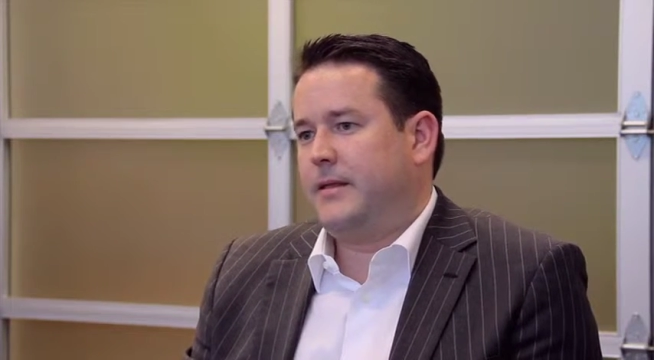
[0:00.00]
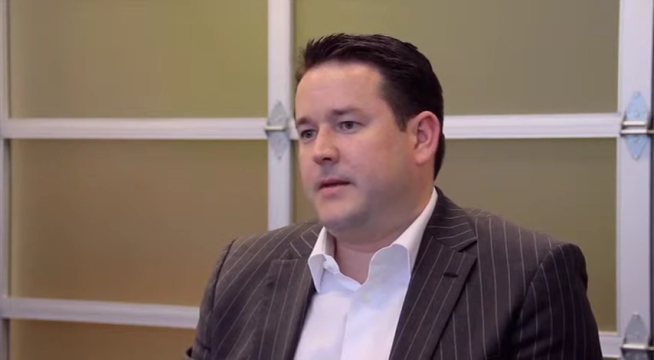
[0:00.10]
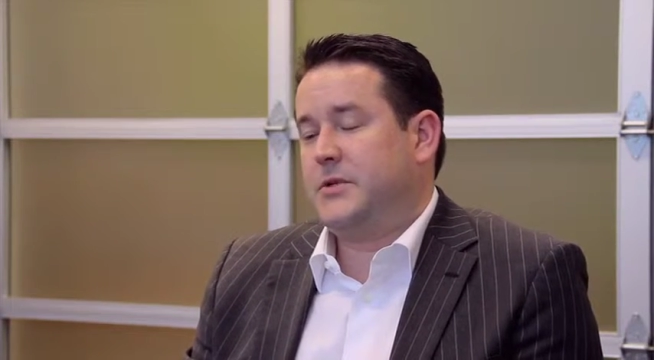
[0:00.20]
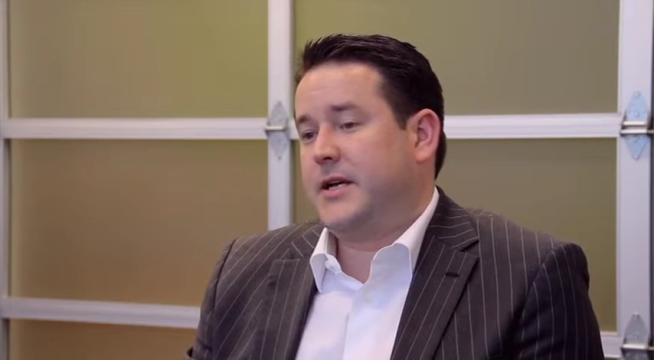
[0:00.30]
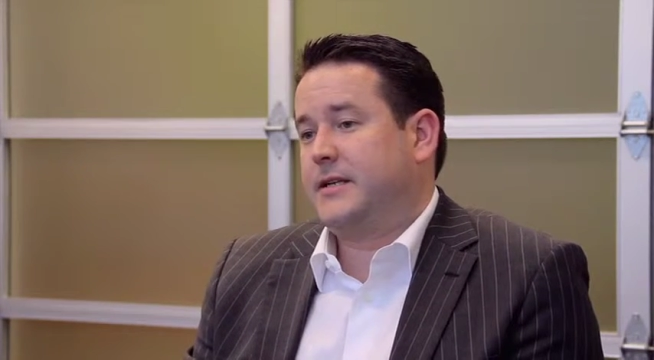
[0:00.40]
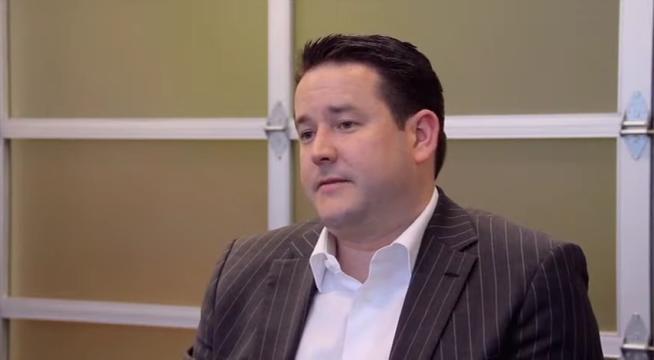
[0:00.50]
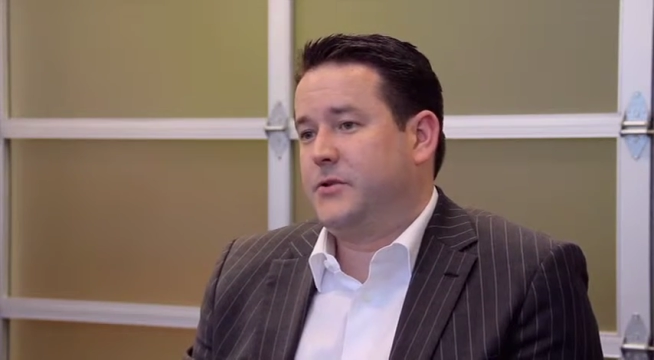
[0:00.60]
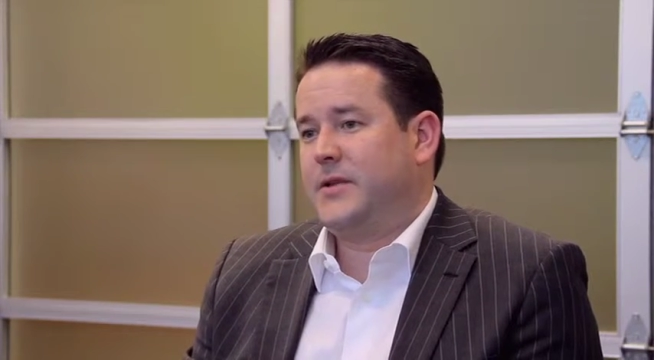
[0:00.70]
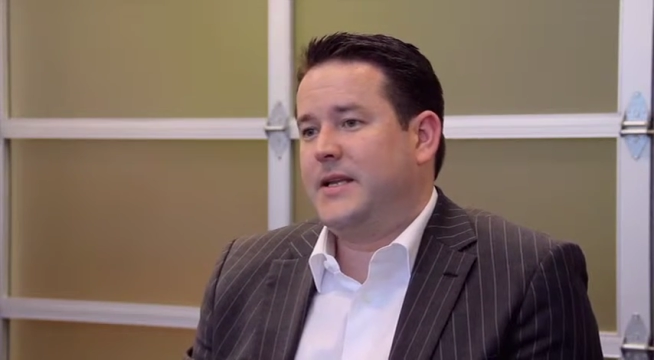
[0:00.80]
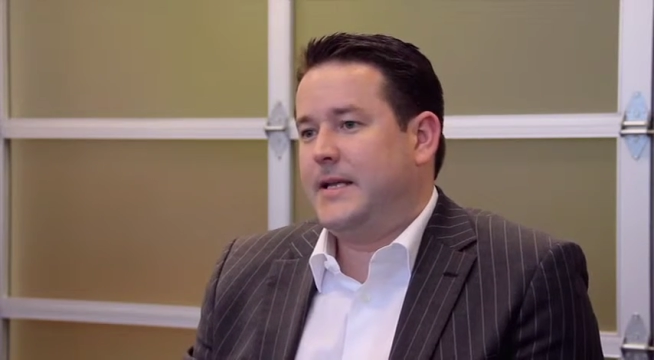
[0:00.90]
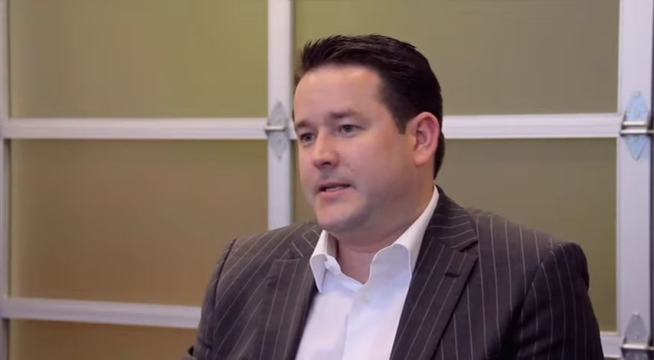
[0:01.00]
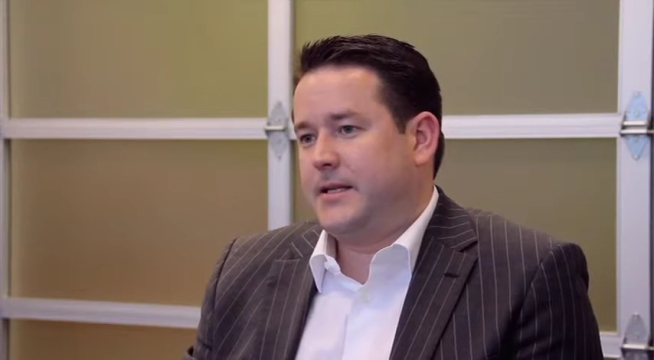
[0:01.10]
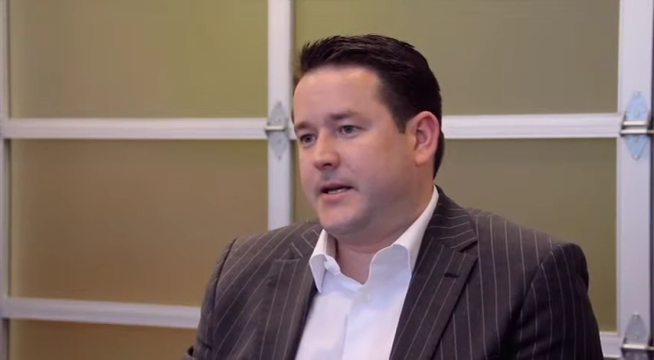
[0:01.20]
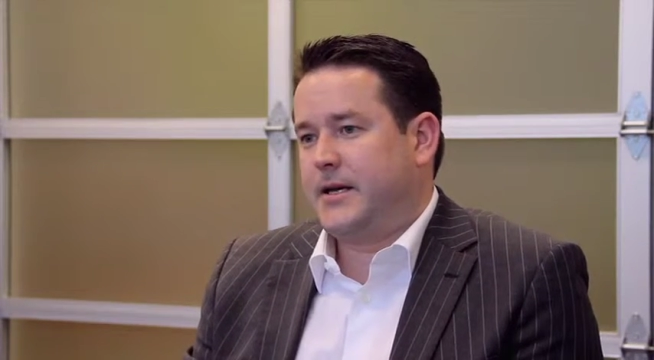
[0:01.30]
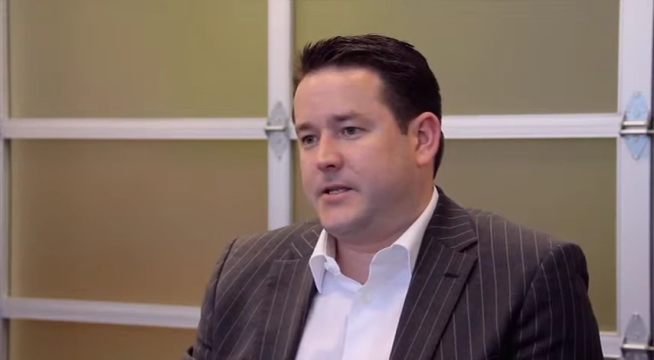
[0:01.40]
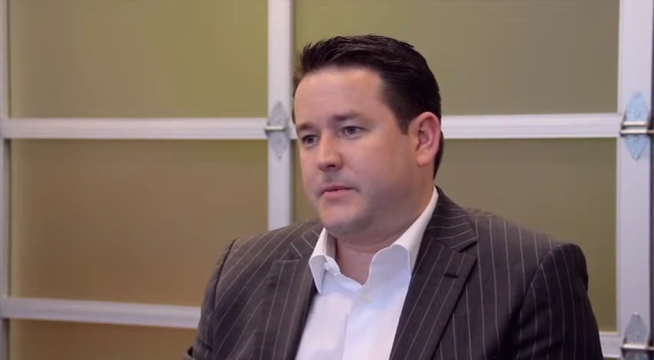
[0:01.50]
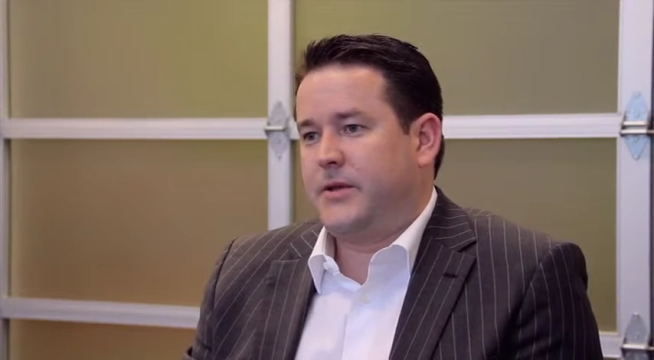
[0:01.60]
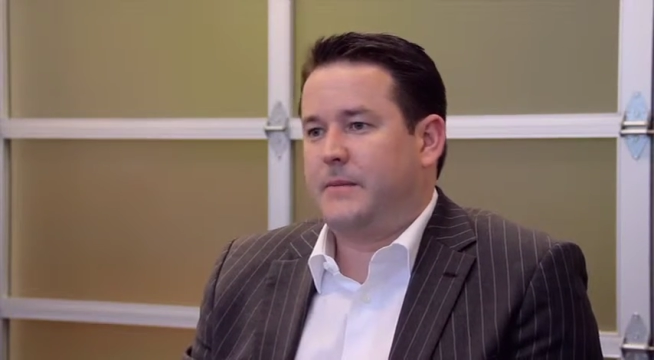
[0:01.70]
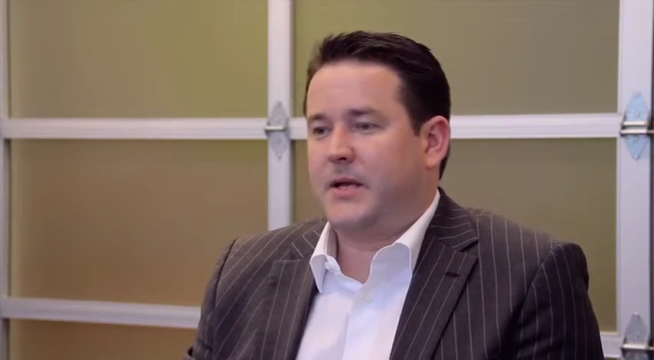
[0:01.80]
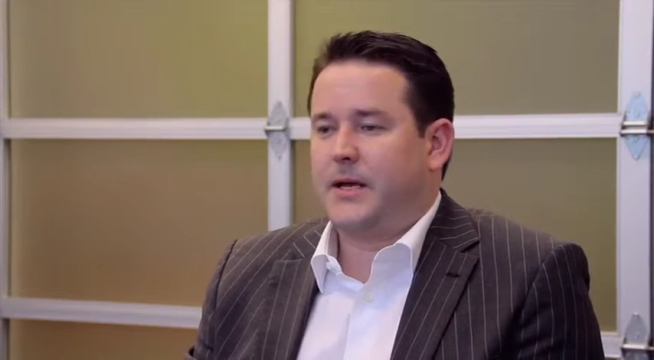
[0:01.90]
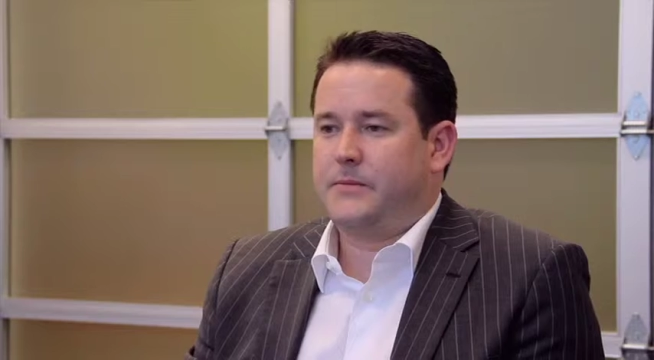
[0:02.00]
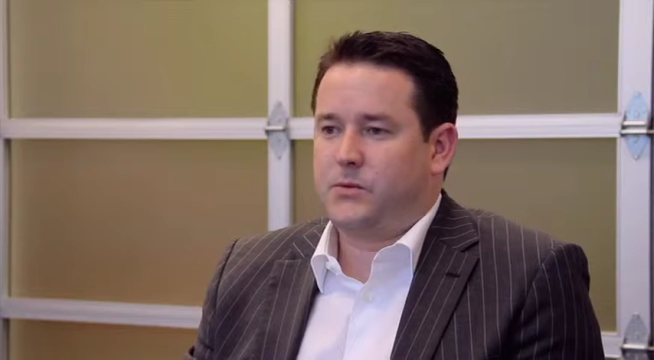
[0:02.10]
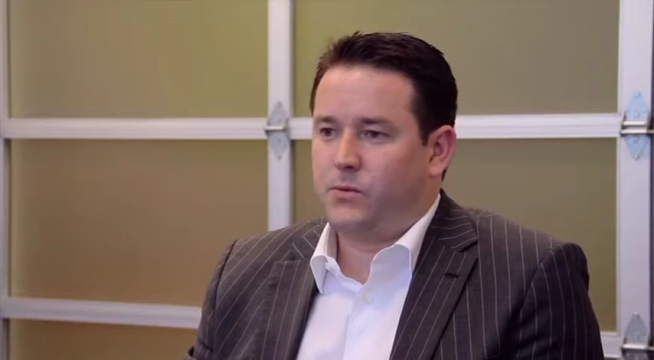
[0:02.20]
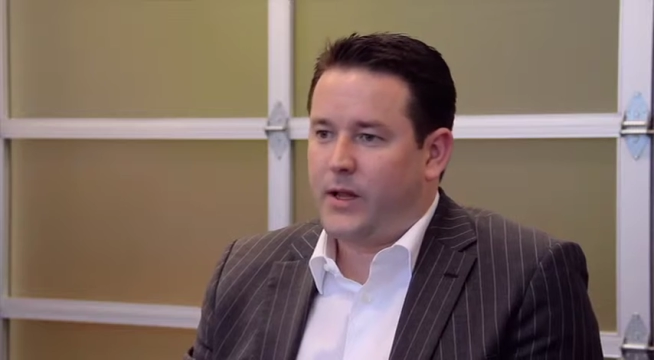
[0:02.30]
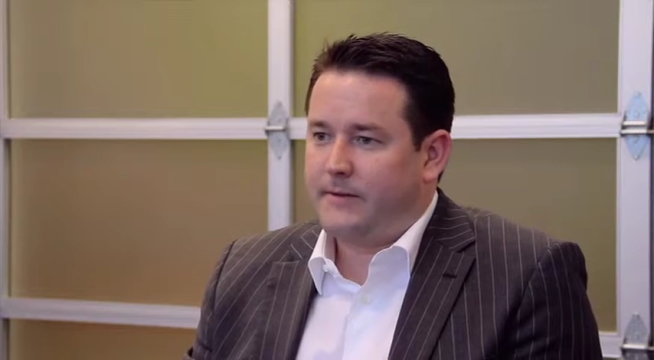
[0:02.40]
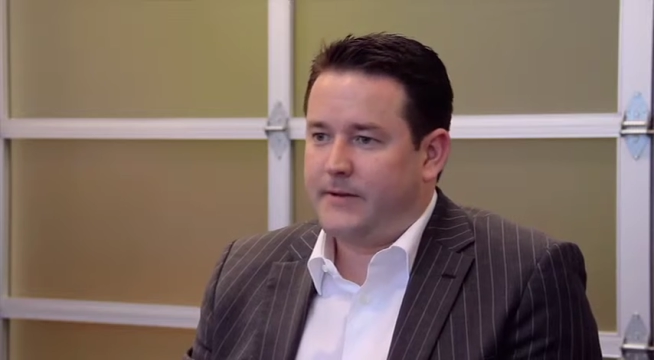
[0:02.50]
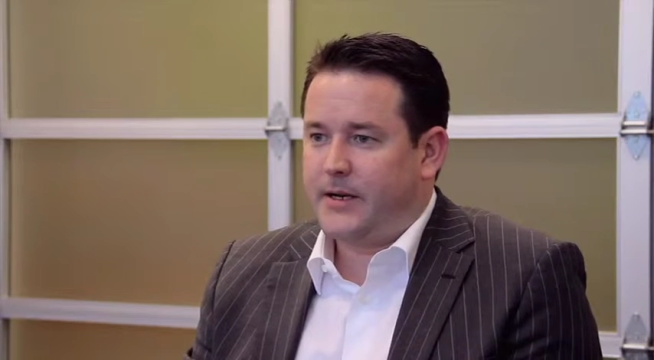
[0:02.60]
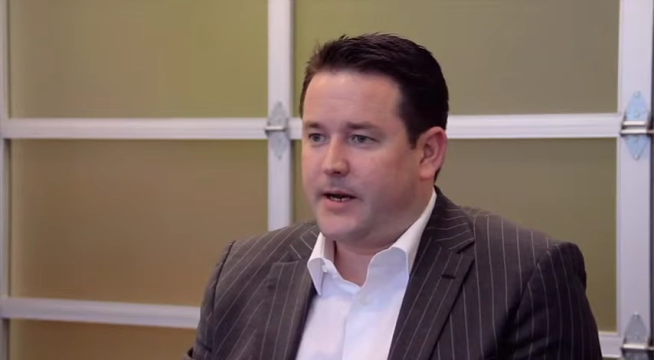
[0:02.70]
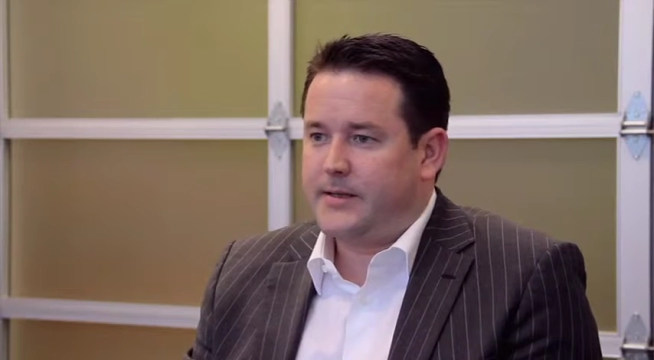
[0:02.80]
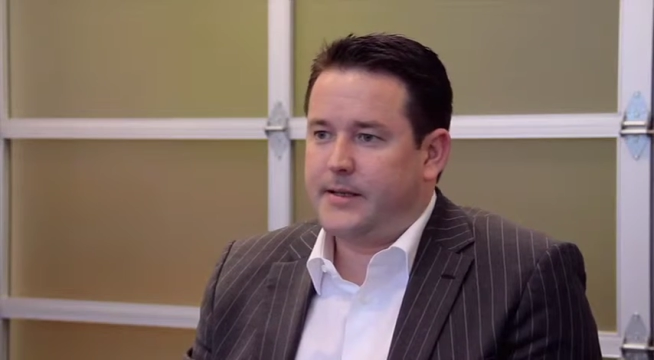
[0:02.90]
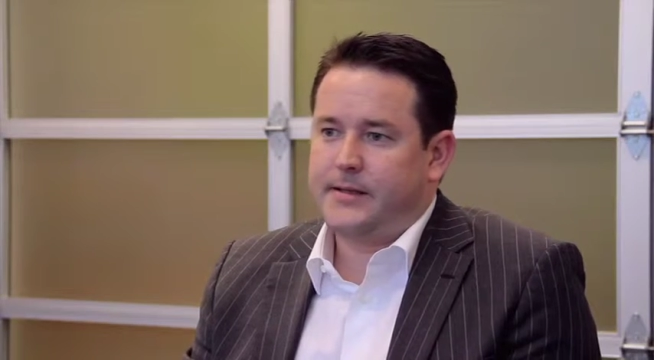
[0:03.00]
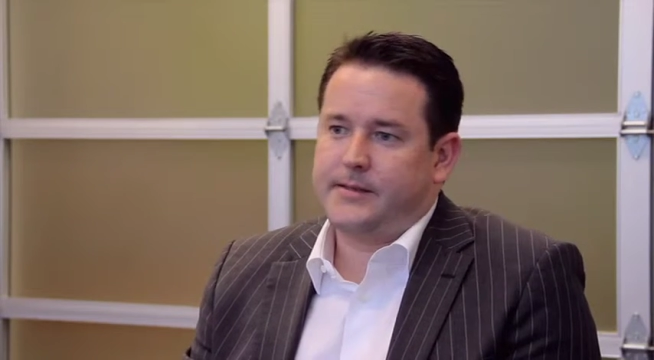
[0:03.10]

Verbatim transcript: the objectives or the needs of the customer and that becomes relevant content.